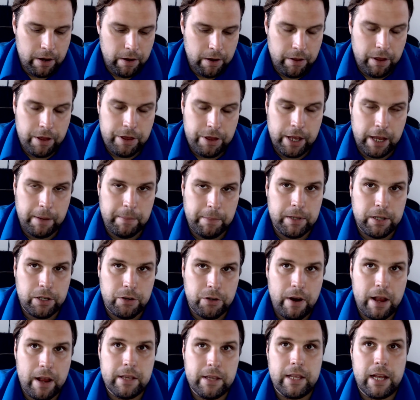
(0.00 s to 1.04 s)
the themes and
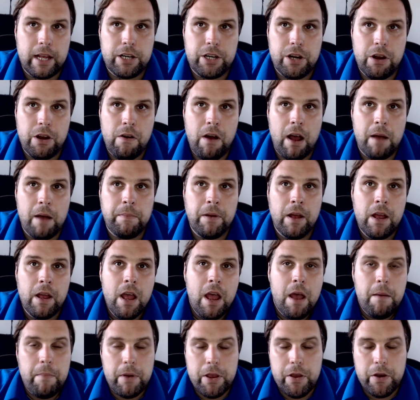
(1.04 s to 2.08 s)
trends that show up,
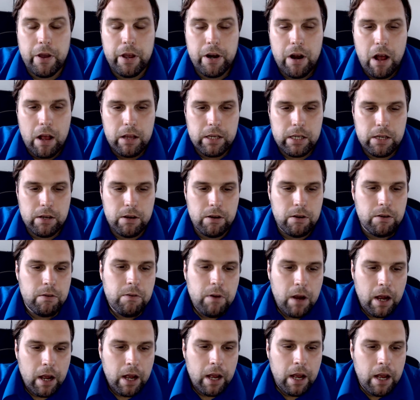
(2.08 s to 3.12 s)
but you can also